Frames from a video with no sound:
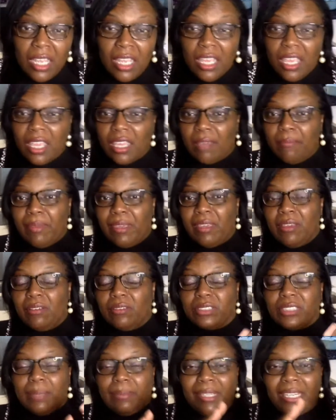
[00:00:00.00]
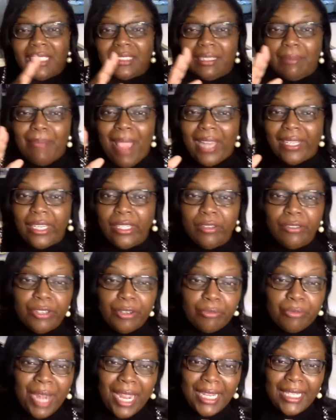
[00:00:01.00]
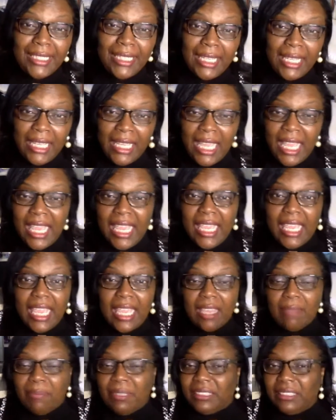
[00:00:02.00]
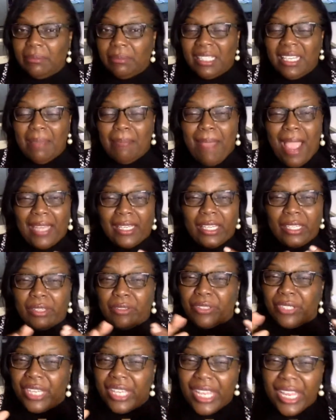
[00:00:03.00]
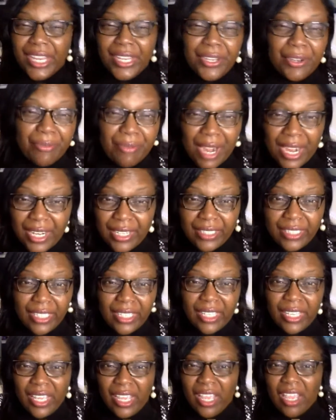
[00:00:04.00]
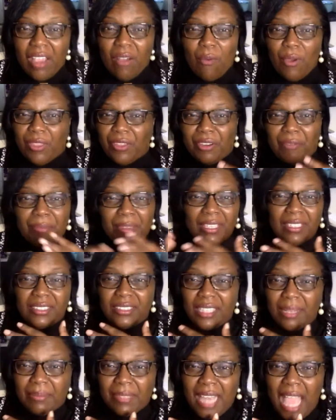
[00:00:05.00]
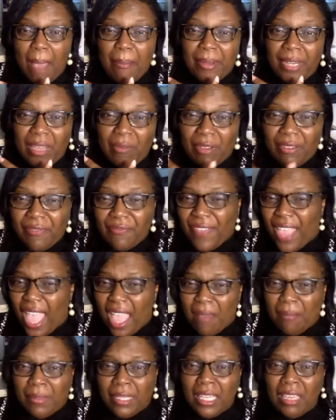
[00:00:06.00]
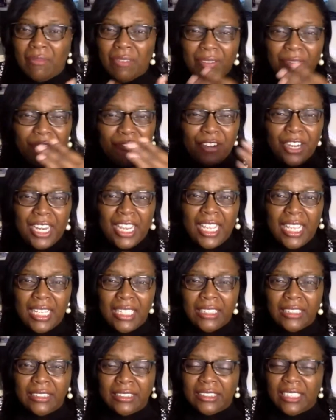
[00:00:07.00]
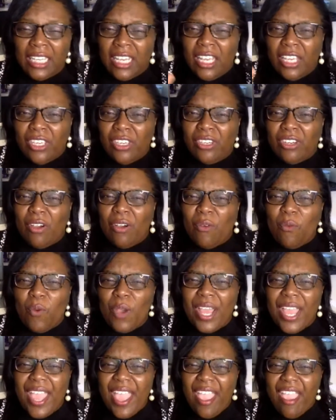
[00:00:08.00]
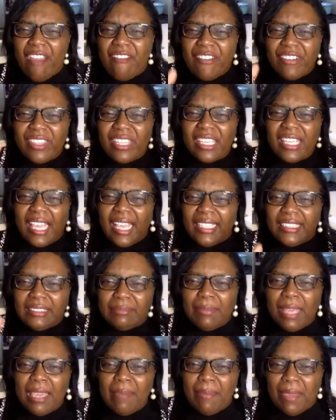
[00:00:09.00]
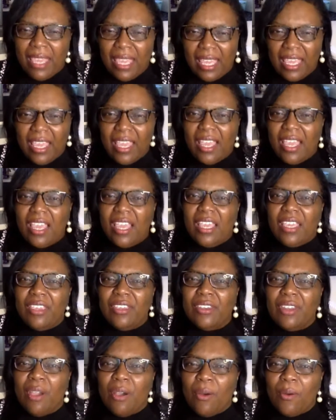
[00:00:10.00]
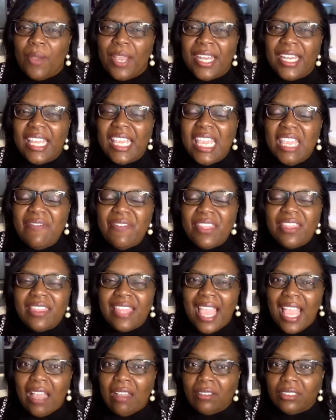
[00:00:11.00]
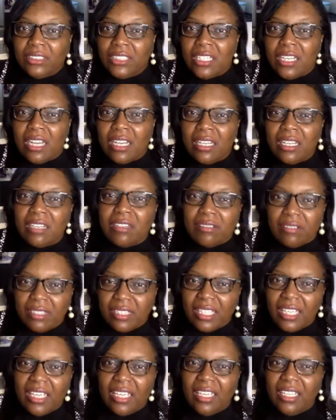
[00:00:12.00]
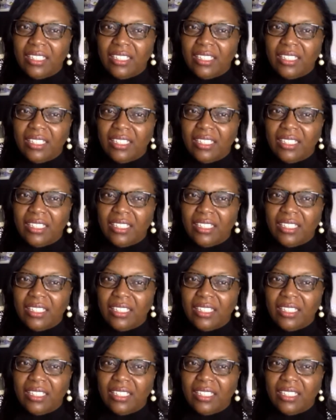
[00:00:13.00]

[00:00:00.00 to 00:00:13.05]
It could be something that's impacting you directly. It could be something impacting you indirectly, whether it be something happening with family, with friends, whatever the case may be, and even down to the little things.